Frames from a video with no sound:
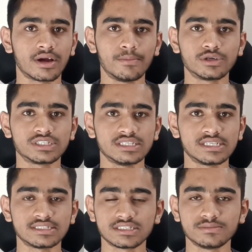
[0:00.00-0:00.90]
computer
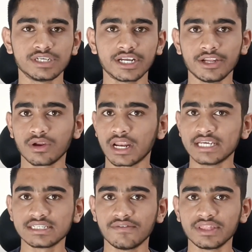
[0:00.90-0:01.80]
science as a subject in your
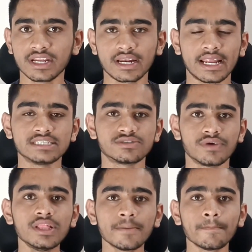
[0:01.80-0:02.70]
class 11th and class
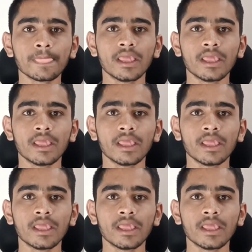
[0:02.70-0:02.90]
12th,